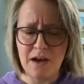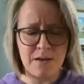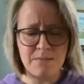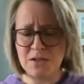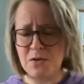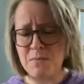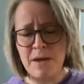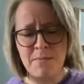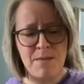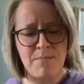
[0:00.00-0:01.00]
So
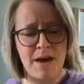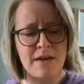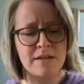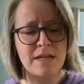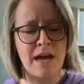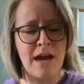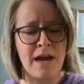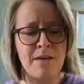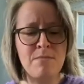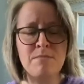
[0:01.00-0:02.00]
maybe bath
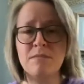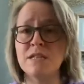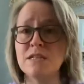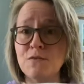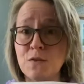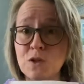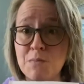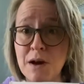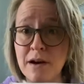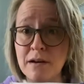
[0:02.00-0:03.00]
time is the first
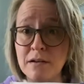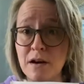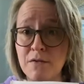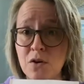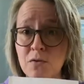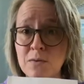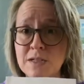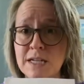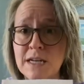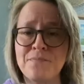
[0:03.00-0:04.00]
part of your
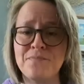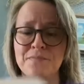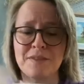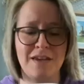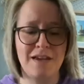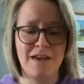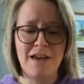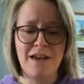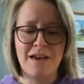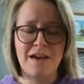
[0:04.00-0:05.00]
routine.
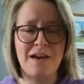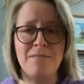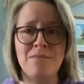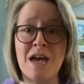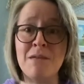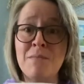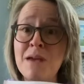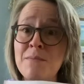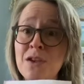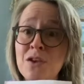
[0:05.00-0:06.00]
Then
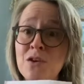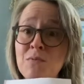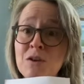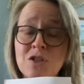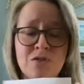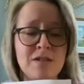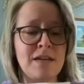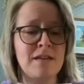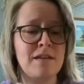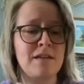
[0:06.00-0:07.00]
maybe you brush your teeth.